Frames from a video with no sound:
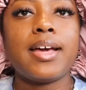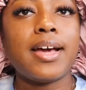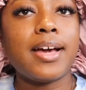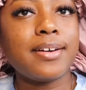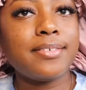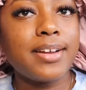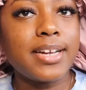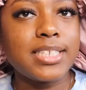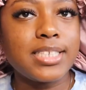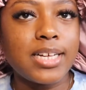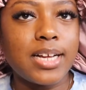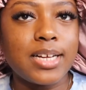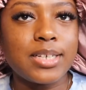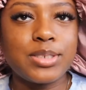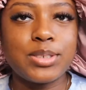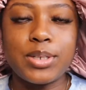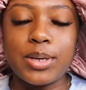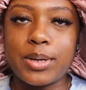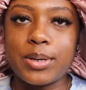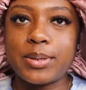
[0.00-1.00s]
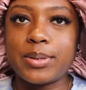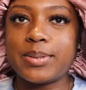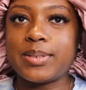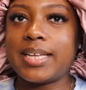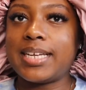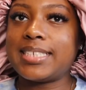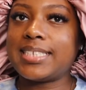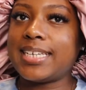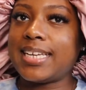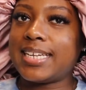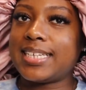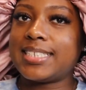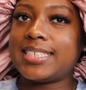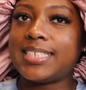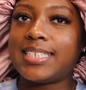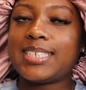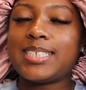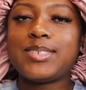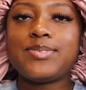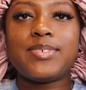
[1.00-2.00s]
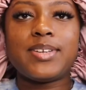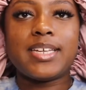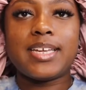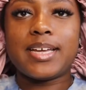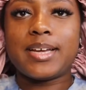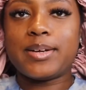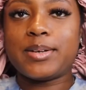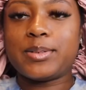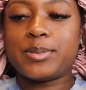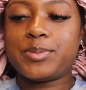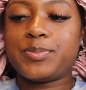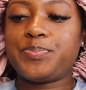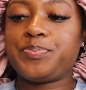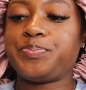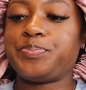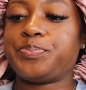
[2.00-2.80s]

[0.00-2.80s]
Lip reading: All right, y'all, so let's get into this video.